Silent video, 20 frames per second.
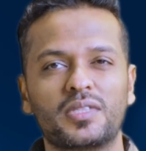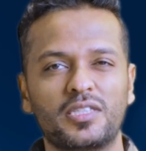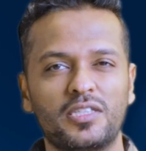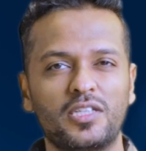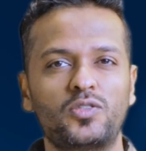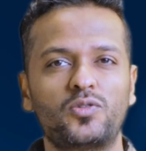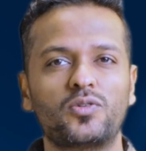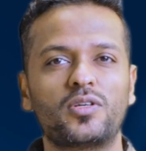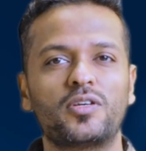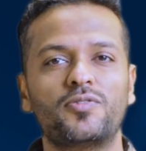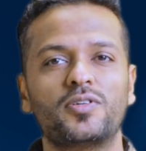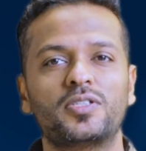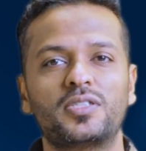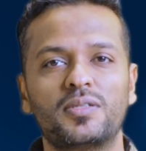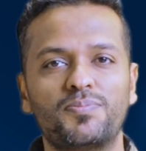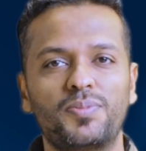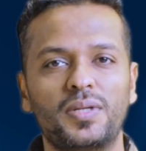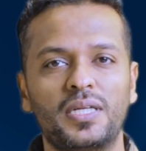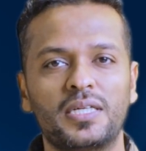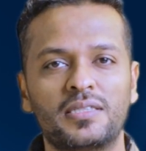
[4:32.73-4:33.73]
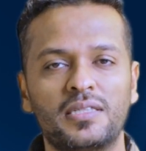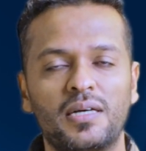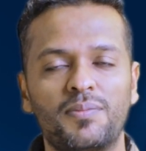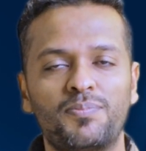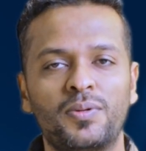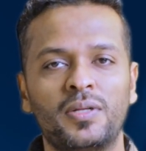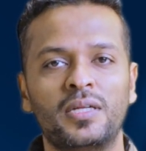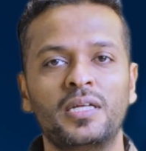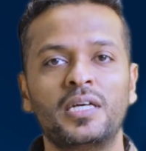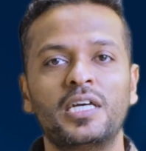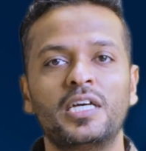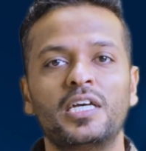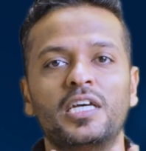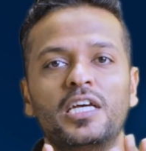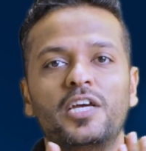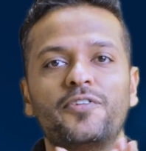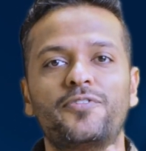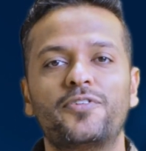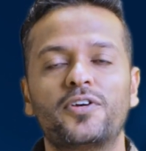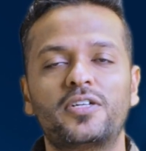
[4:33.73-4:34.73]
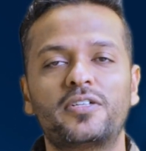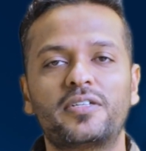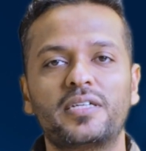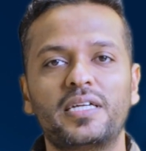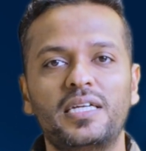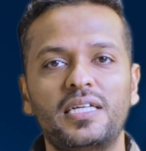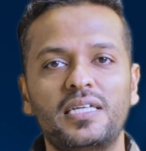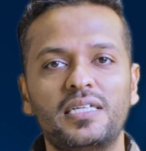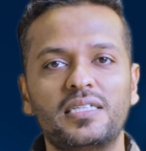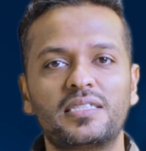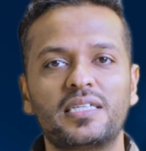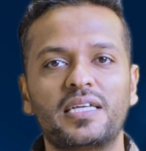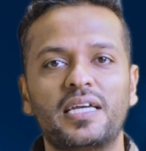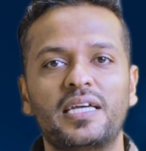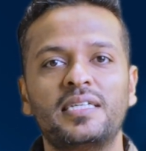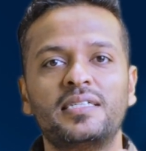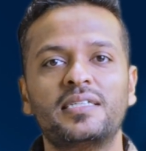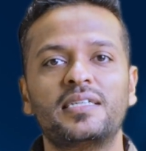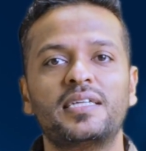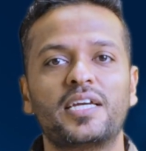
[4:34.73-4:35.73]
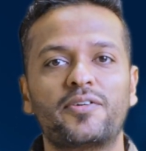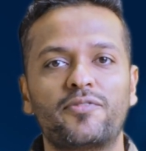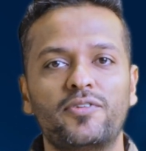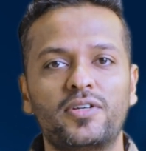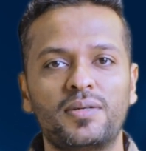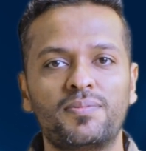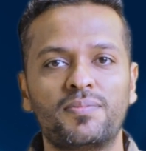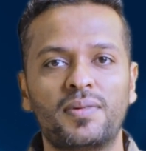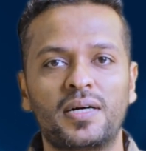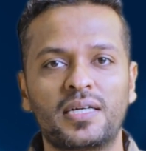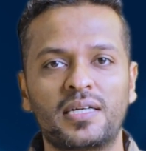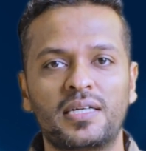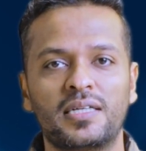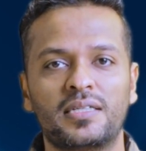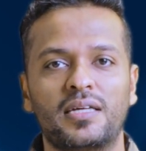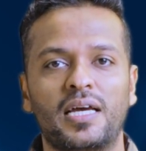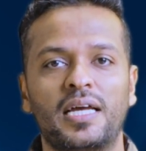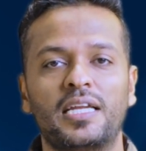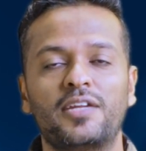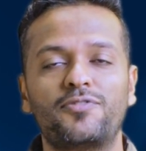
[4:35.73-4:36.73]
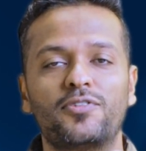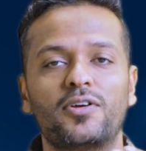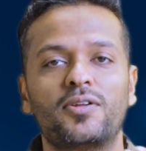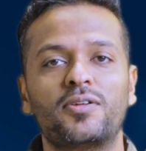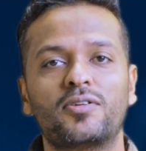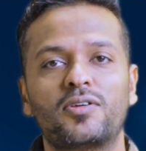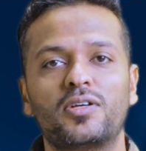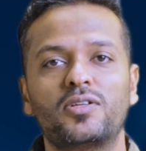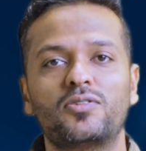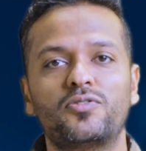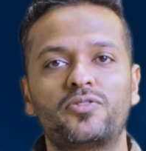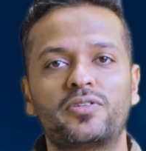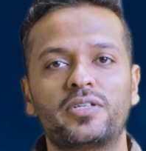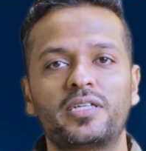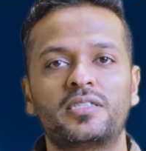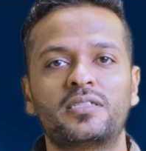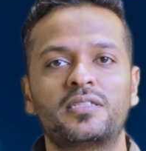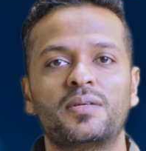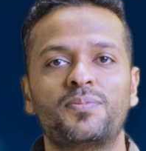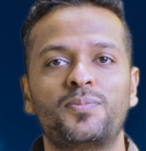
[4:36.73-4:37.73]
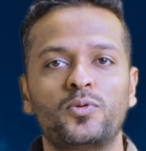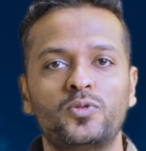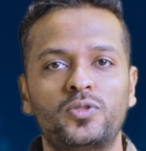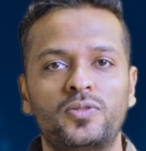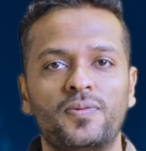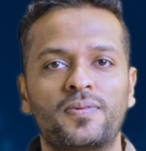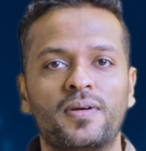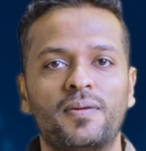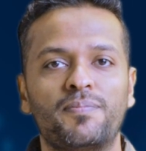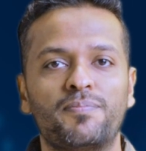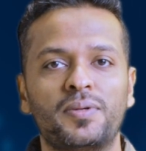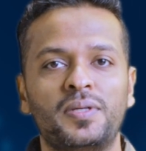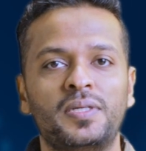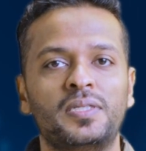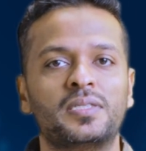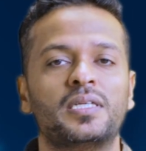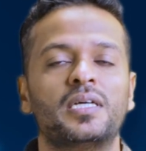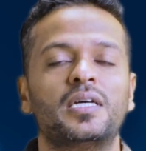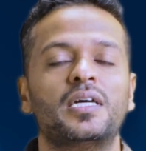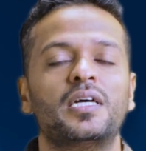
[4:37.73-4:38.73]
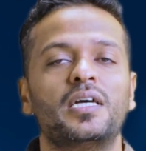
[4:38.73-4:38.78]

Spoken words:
Just to give you a simple example, if you are trading say Indian equity market, and if you are looking to trade say blue chip companies,